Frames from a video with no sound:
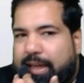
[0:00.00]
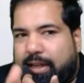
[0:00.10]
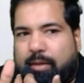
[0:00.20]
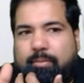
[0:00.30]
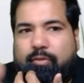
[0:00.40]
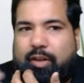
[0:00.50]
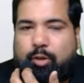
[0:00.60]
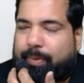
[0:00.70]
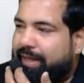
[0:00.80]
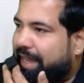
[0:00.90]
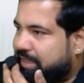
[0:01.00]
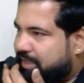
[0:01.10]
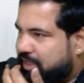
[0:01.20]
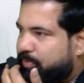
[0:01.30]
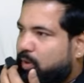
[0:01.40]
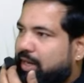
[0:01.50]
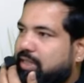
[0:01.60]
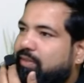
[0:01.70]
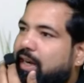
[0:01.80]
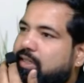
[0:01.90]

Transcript: income will you pay taxes. This is progressive,